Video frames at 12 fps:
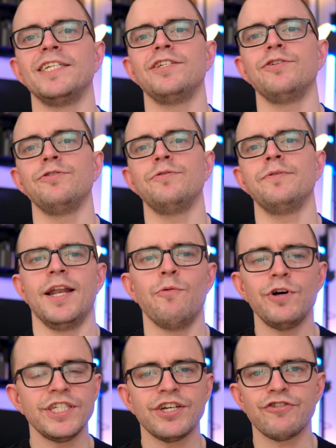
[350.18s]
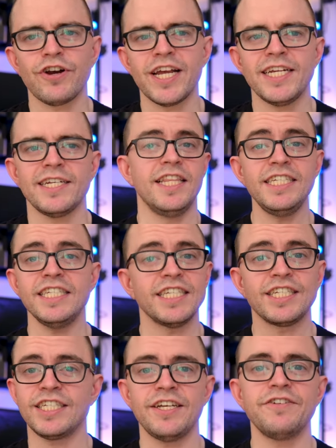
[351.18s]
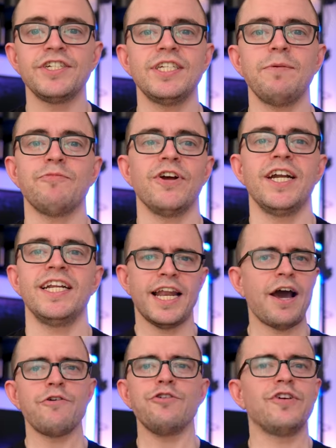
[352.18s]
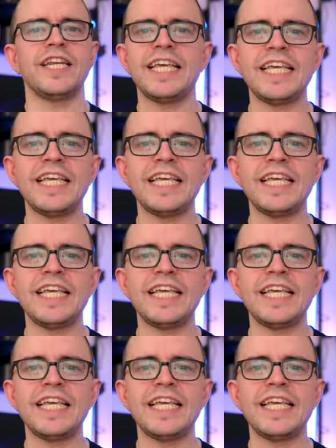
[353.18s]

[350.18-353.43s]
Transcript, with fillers: into, and it wasn't great. This is a serious upgrade. Now you can